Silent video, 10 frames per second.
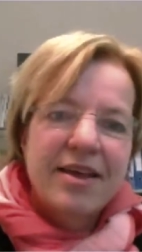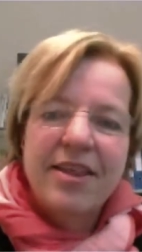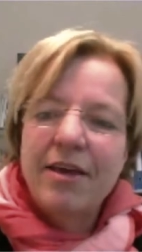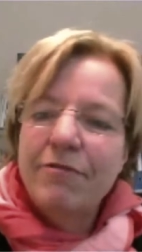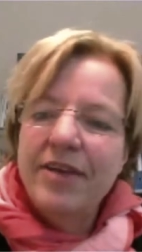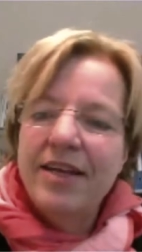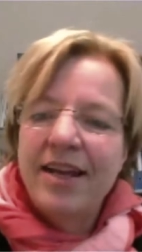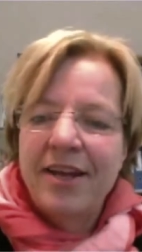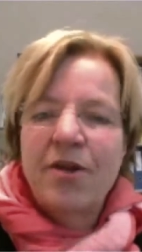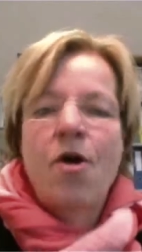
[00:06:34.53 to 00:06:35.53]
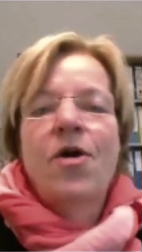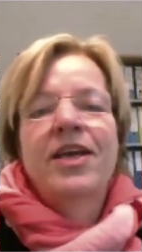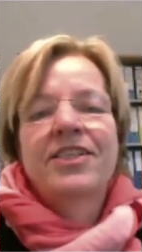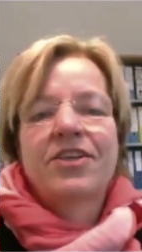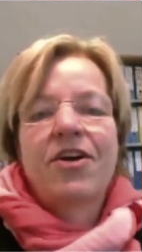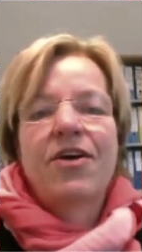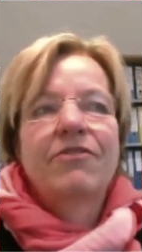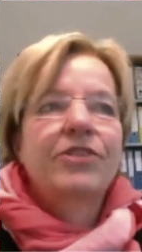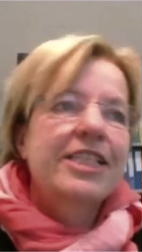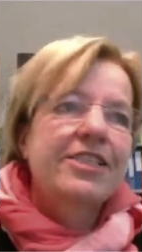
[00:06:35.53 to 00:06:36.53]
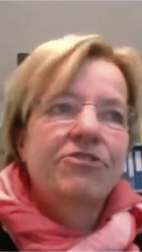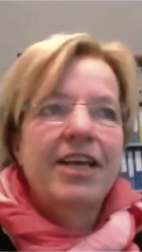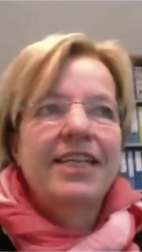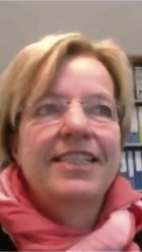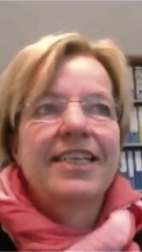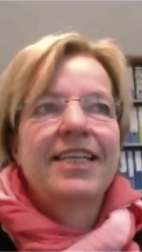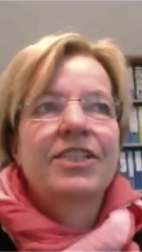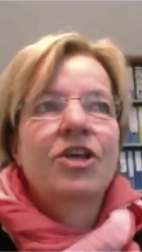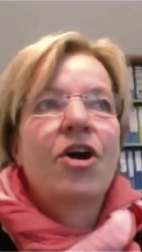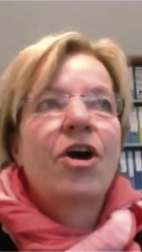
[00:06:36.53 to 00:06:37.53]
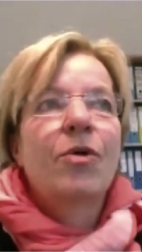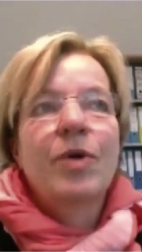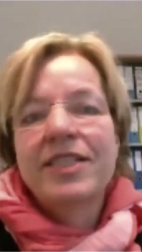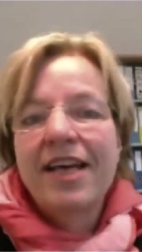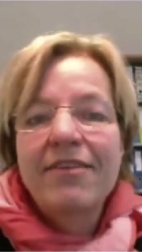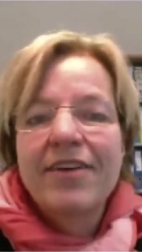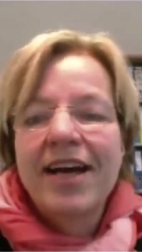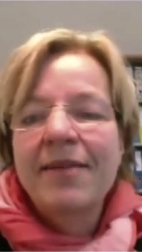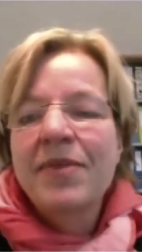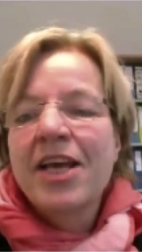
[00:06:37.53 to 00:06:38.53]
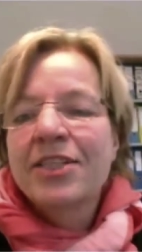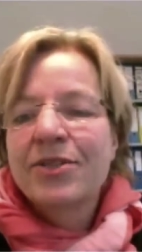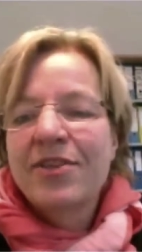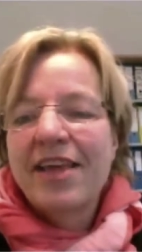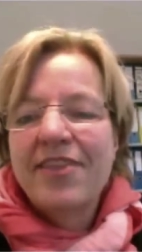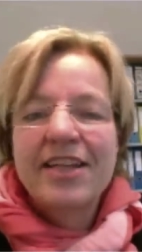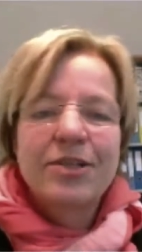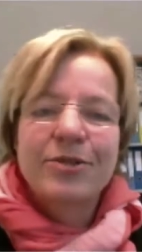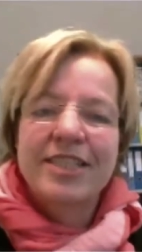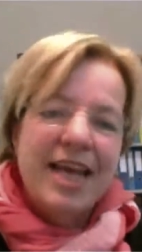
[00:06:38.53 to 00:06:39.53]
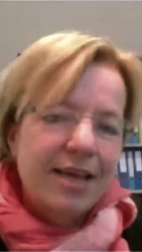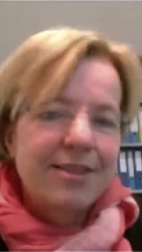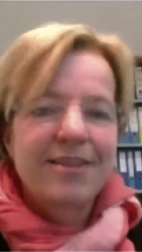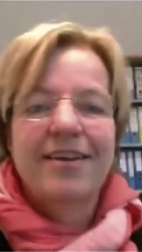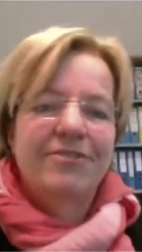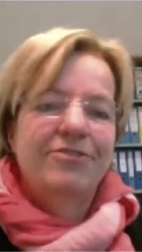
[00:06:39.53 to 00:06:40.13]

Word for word: they feel annoyed or frustrated or whatever, so that they don't take the